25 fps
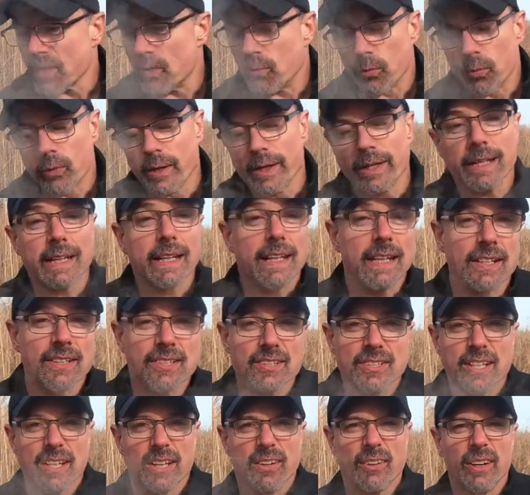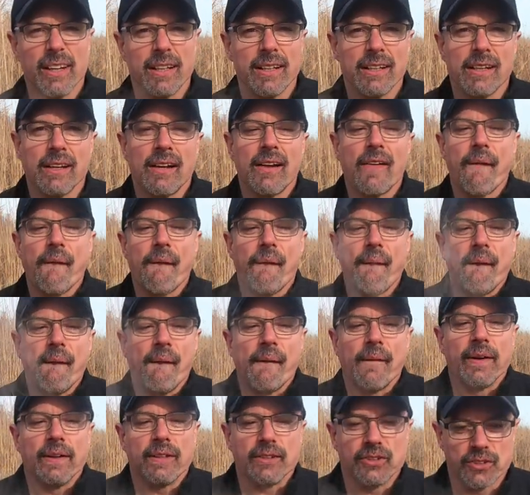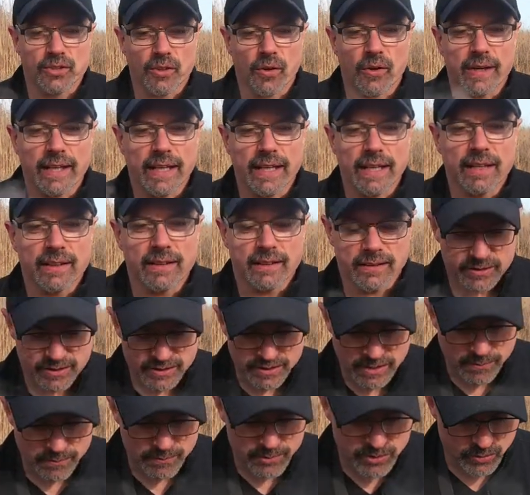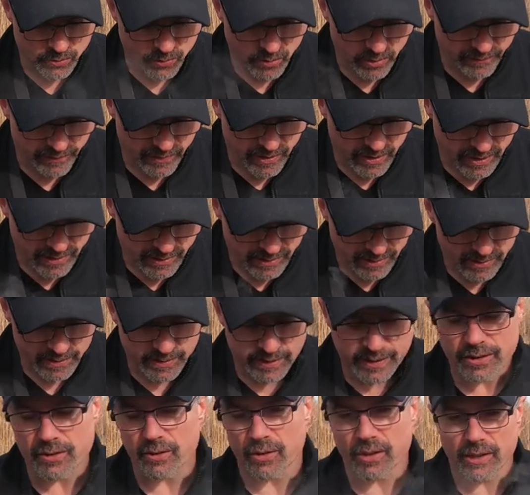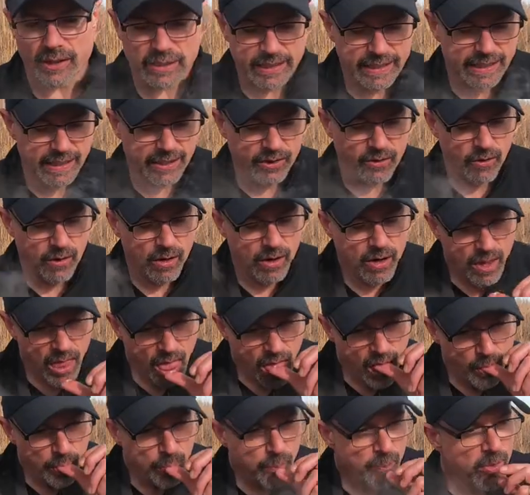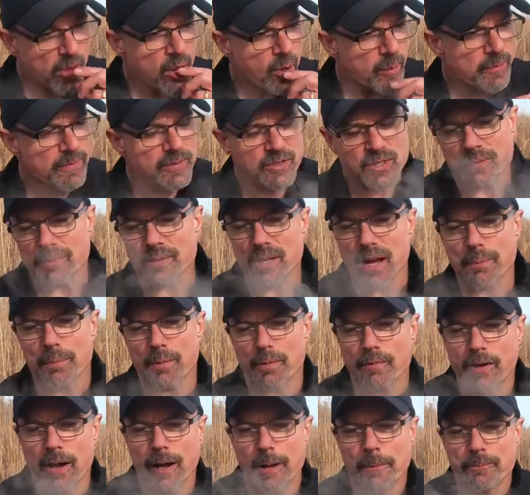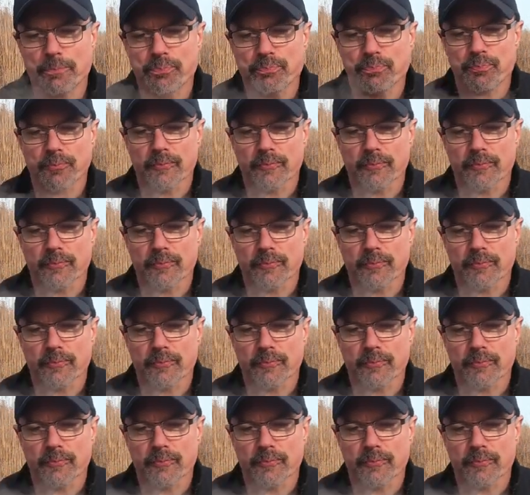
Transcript: really considering joining some sort of a either a league or some type of a